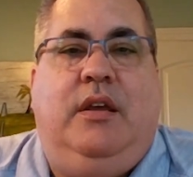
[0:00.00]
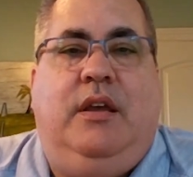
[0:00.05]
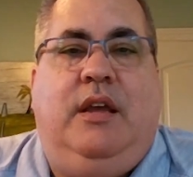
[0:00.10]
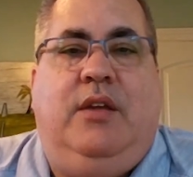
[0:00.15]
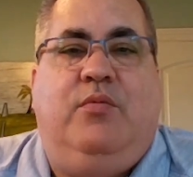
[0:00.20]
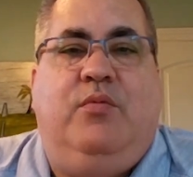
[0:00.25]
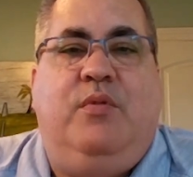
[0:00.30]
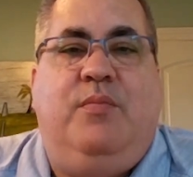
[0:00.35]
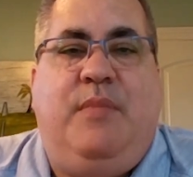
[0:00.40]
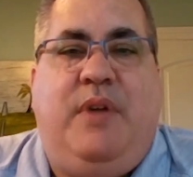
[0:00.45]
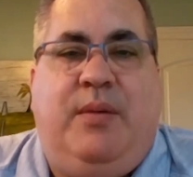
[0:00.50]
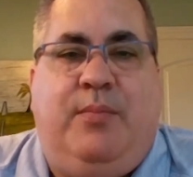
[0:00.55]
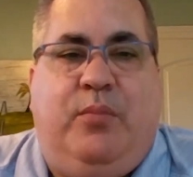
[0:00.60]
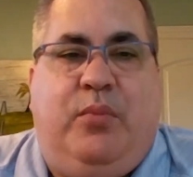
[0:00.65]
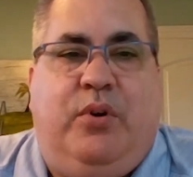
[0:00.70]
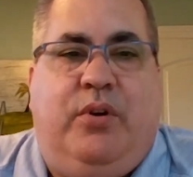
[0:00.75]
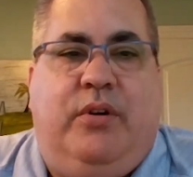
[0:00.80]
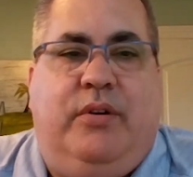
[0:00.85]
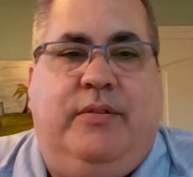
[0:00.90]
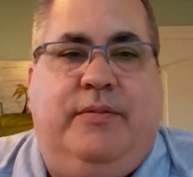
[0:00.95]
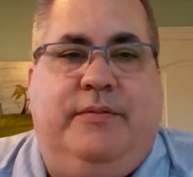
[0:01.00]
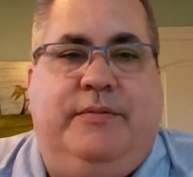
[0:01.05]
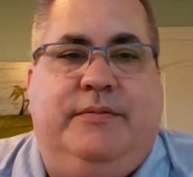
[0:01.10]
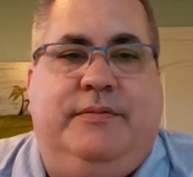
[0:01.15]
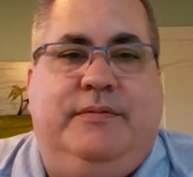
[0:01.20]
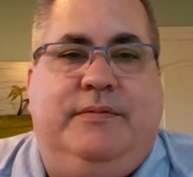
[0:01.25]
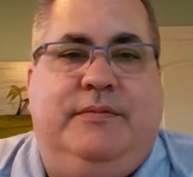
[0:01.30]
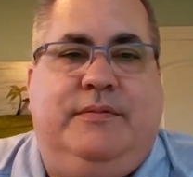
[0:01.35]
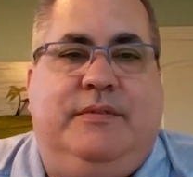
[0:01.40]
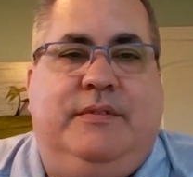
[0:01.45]
And remember,
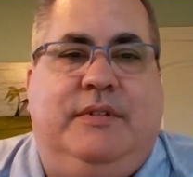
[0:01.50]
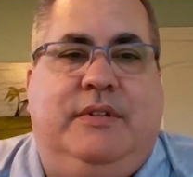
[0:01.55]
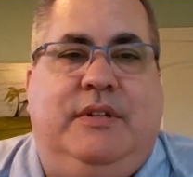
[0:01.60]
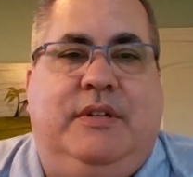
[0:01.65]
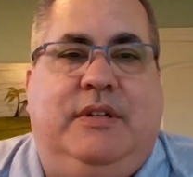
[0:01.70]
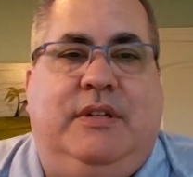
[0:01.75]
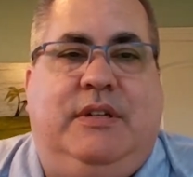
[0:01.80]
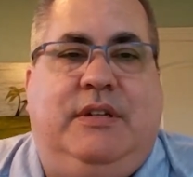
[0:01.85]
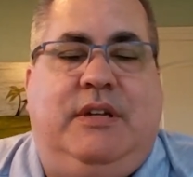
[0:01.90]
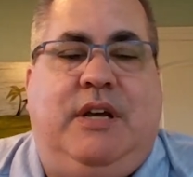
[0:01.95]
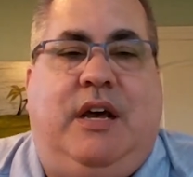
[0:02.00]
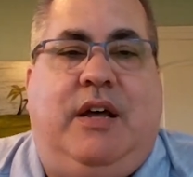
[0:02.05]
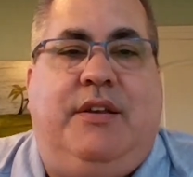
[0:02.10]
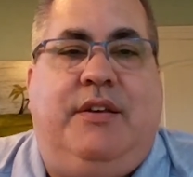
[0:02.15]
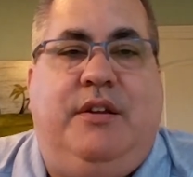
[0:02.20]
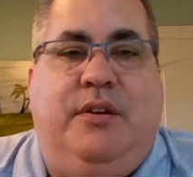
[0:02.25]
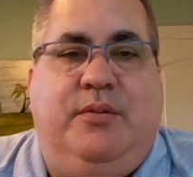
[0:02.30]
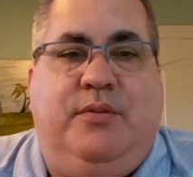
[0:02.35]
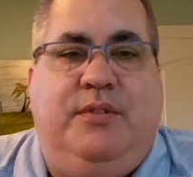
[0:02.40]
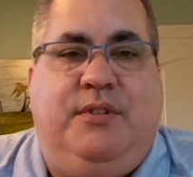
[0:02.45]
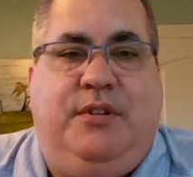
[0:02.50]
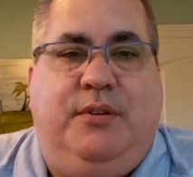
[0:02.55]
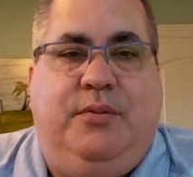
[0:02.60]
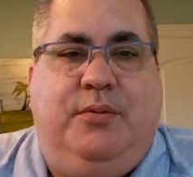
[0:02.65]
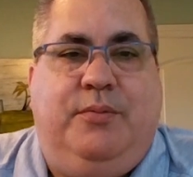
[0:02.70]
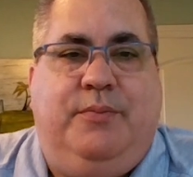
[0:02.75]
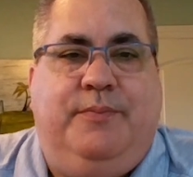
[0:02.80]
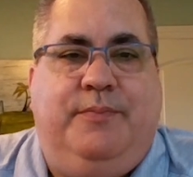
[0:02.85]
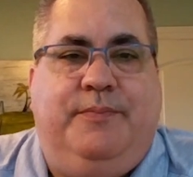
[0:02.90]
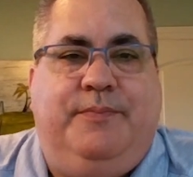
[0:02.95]
God knows
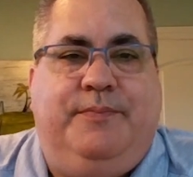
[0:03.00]
you.